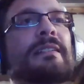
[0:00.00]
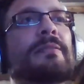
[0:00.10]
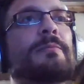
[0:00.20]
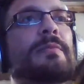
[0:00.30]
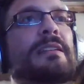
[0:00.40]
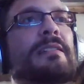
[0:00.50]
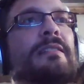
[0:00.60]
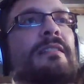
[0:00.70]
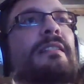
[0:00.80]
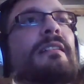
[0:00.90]
we
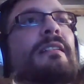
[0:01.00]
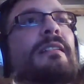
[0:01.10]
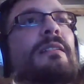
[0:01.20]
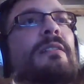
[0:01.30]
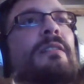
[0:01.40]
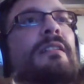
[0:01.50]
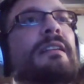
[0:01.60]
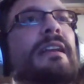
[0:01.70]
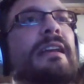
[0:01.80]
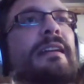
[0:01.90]
are
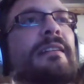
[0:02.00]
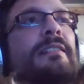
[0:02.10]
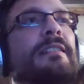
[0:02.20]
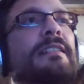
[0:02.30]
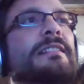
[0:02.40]
on air.